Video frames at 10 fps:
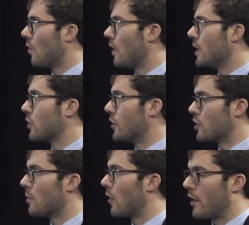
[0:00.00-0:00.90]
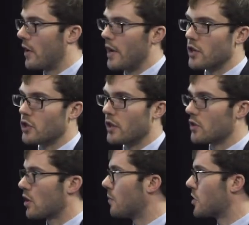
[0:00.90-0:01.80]
introduce more variation in
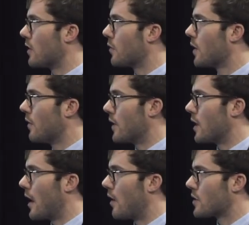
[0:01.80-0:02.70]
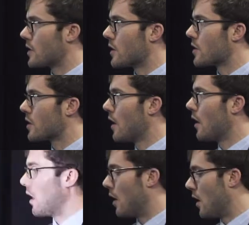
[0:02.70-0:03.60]
terms of the analysis
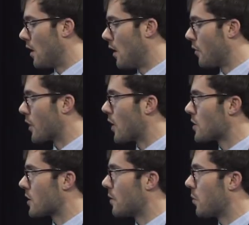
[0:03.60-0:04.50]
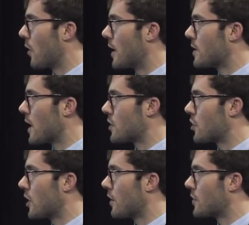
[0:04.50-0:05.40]
of the cost of compliance as a
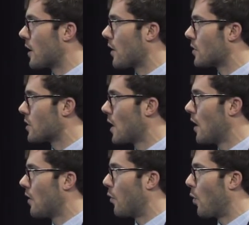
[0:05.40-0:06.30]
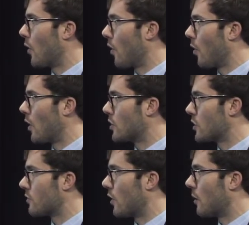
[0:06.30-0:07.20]
share of sales for the
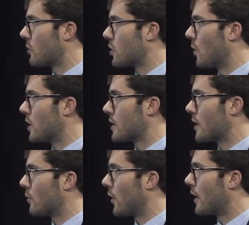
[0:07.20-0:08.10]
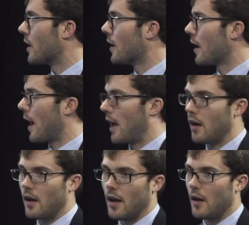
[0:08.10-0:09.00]
largest farms, the ones that really
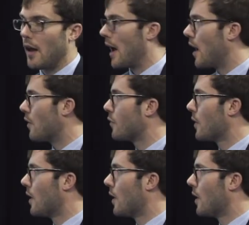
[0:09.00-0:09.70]
have